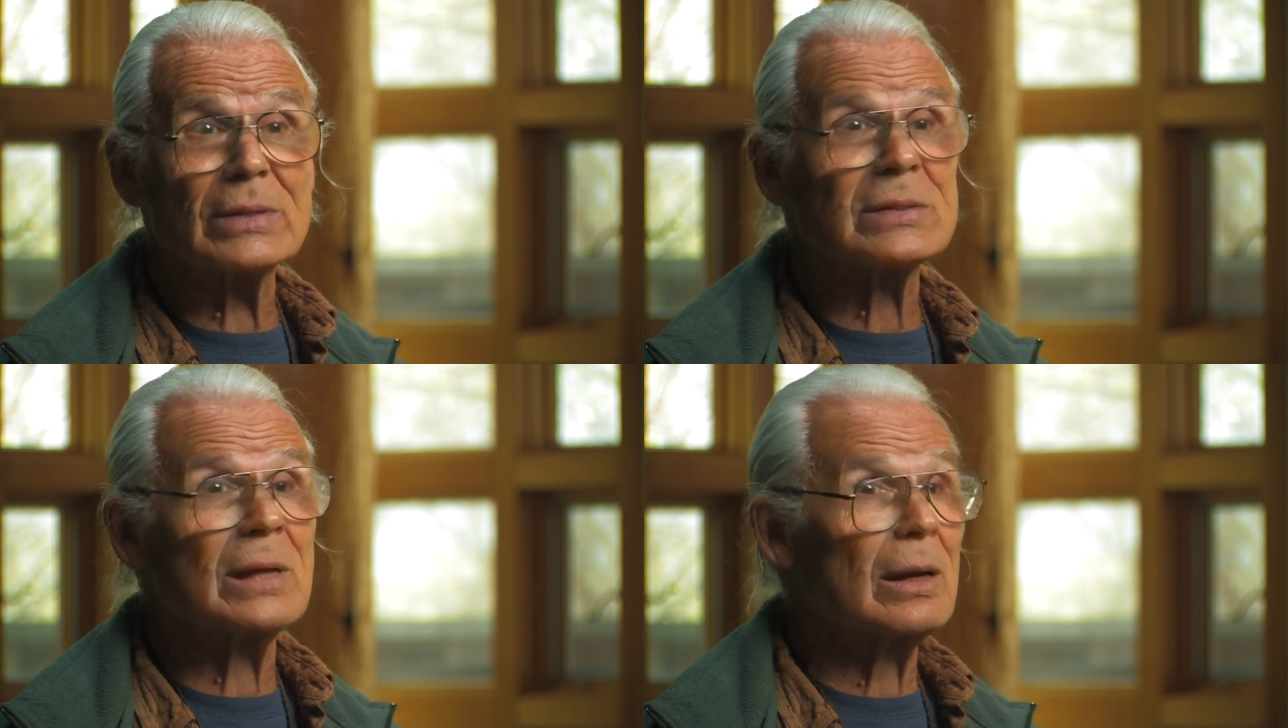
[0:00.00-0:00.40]

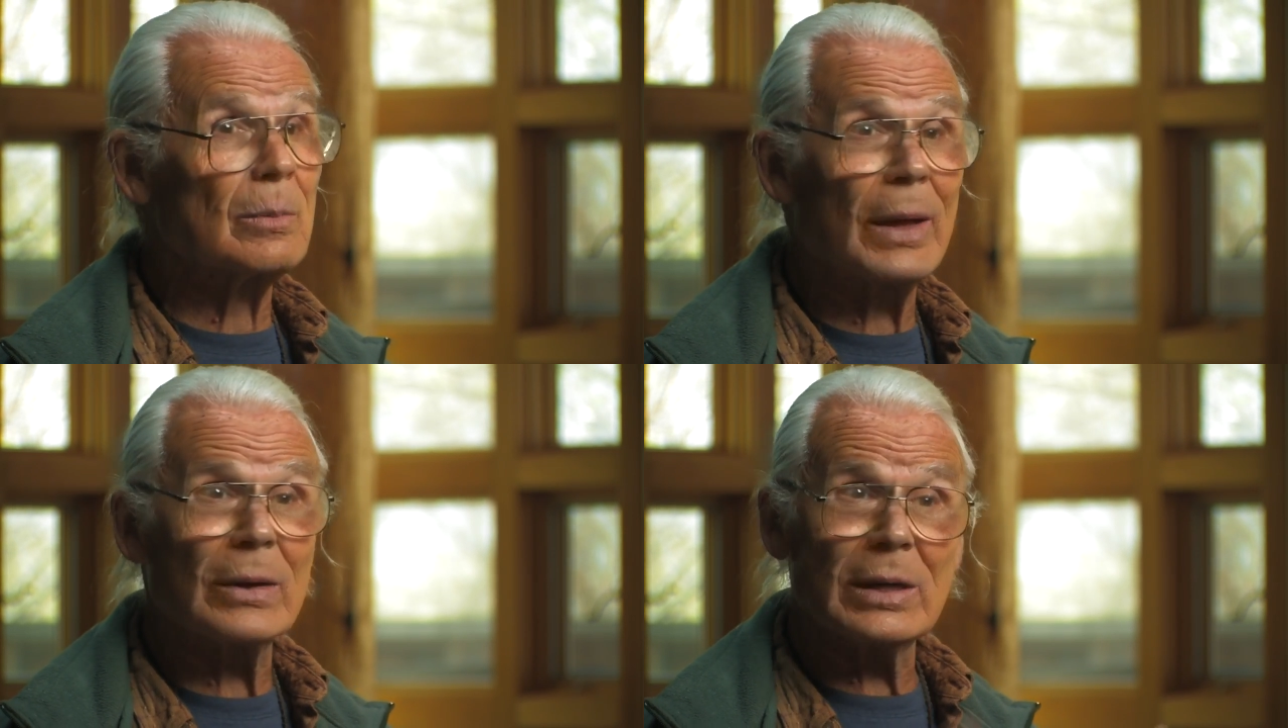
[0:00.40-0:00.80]
It's not
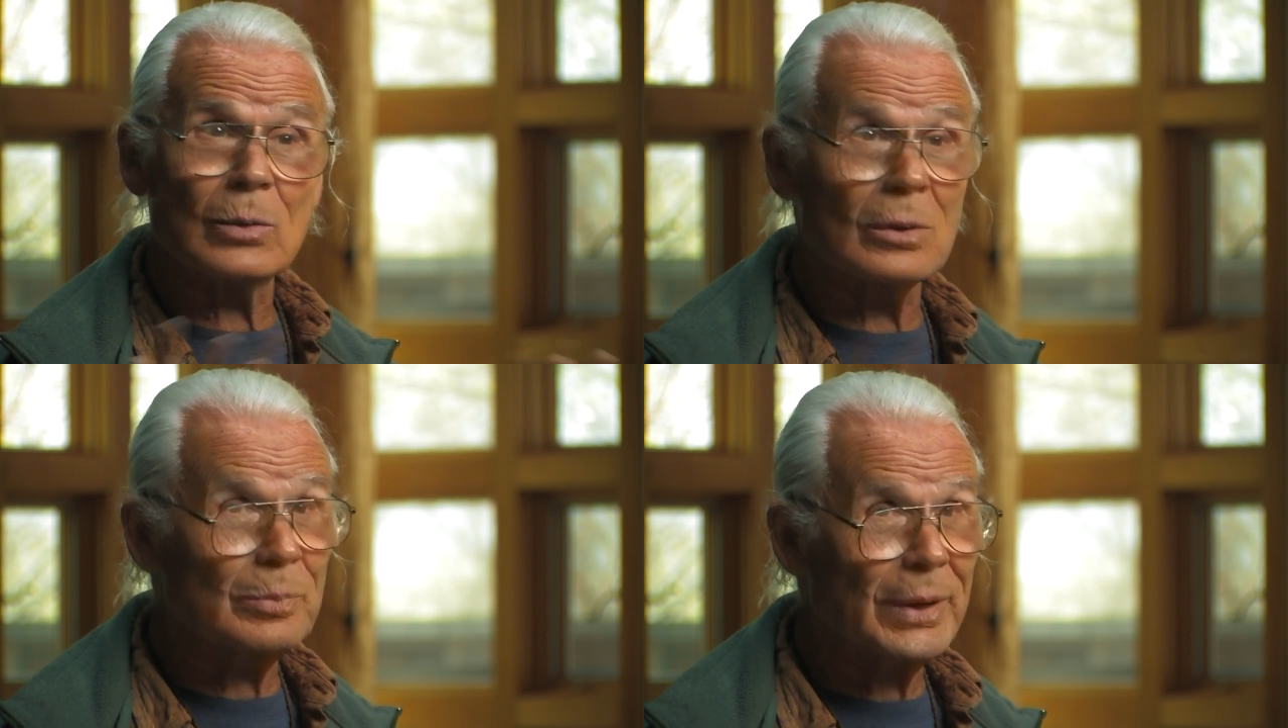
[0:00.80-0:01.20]
about
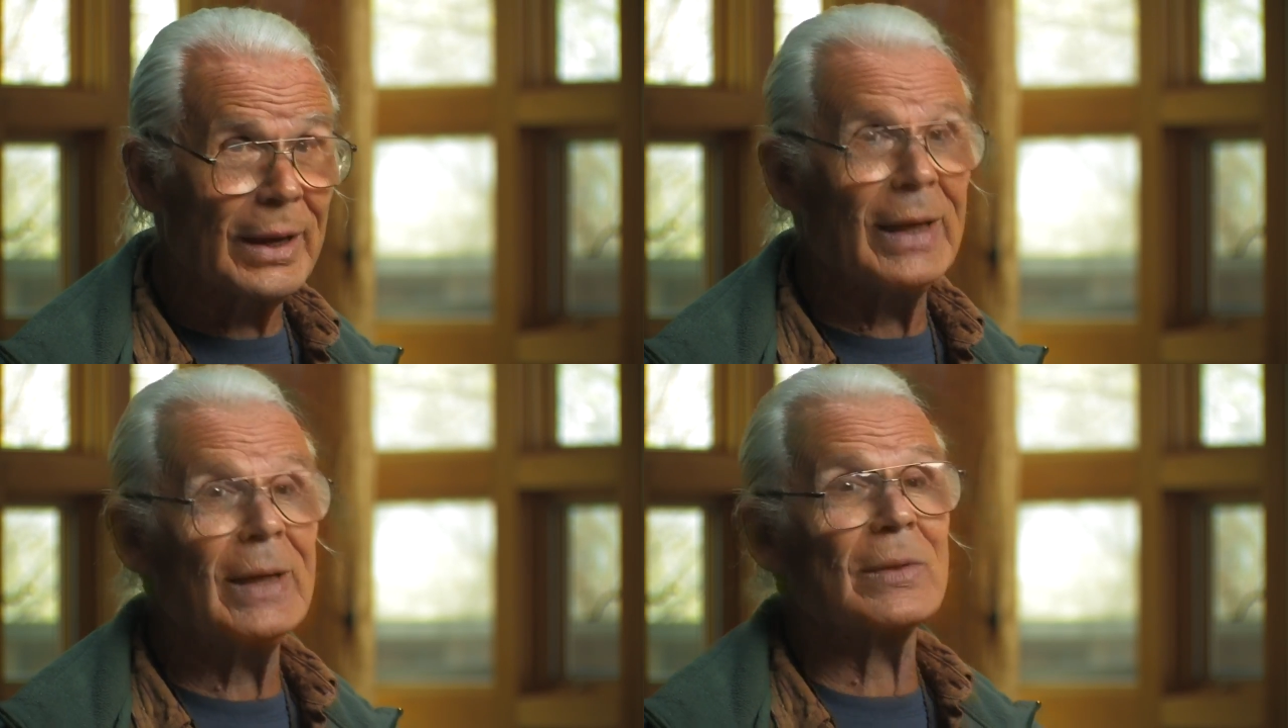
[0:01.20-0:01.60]
equal
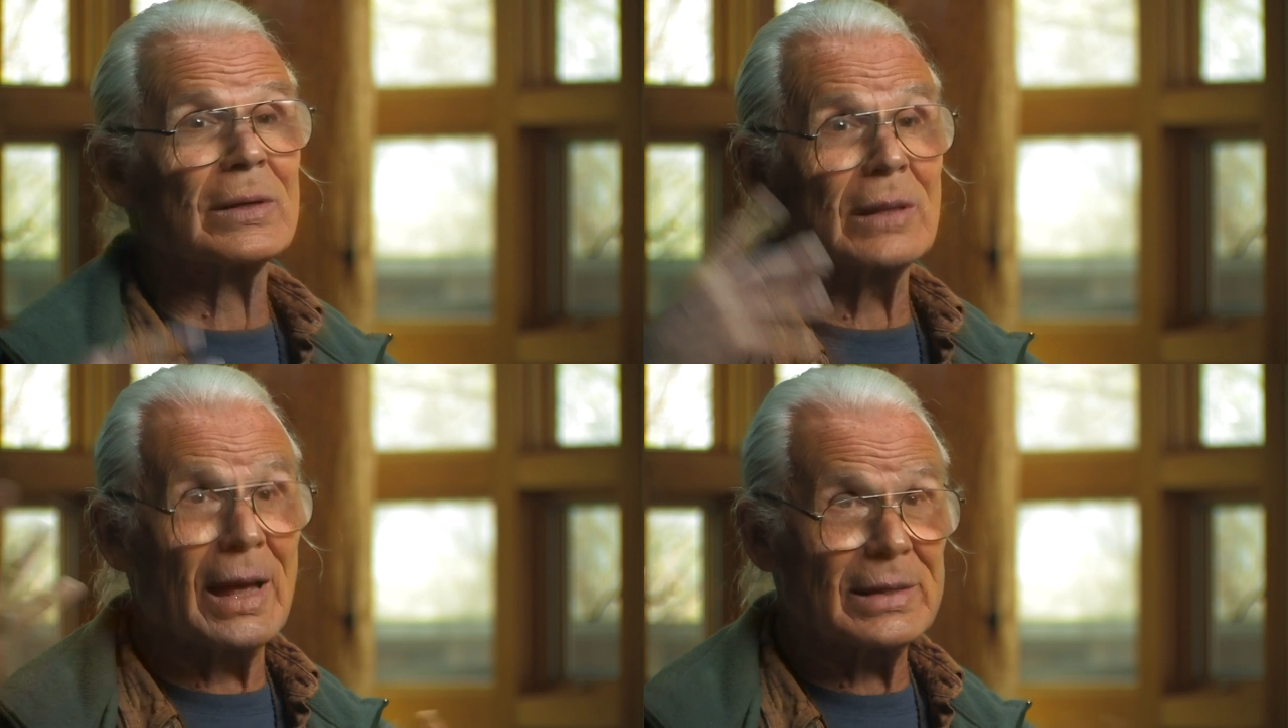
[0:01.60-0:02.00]
pay and the
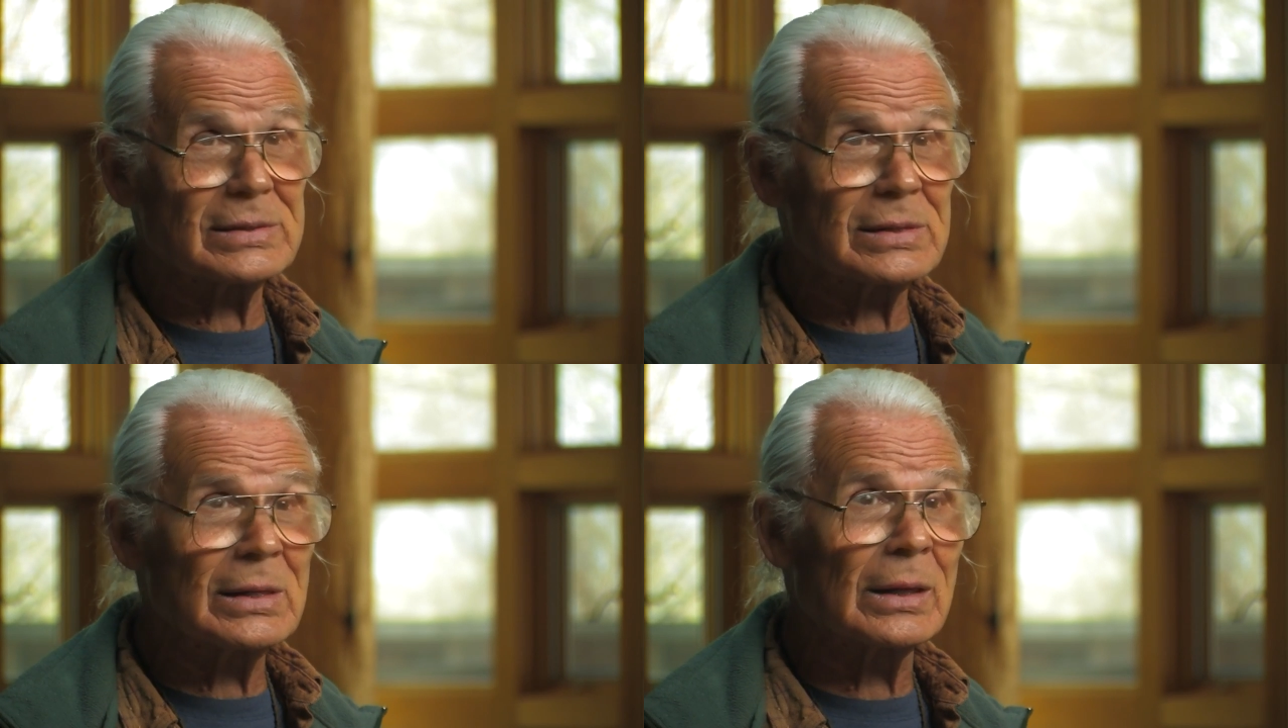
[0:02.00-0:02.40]
glass
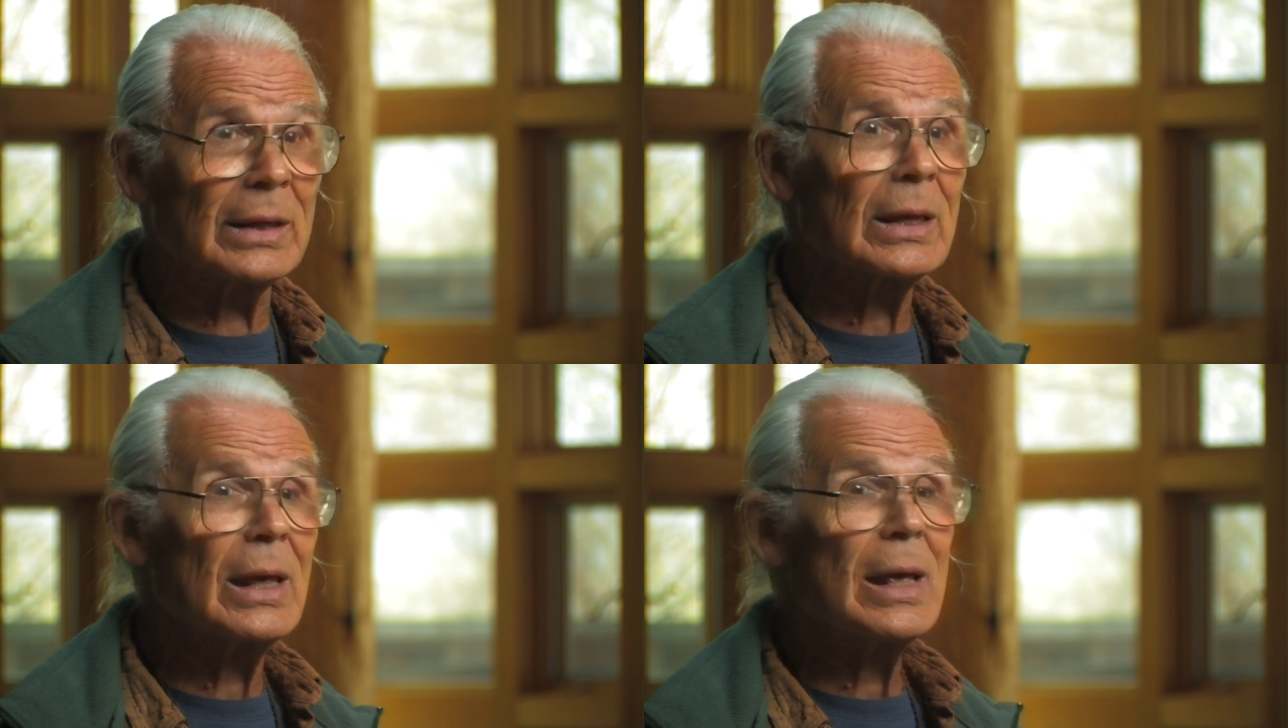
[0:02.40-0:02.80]
ceiling.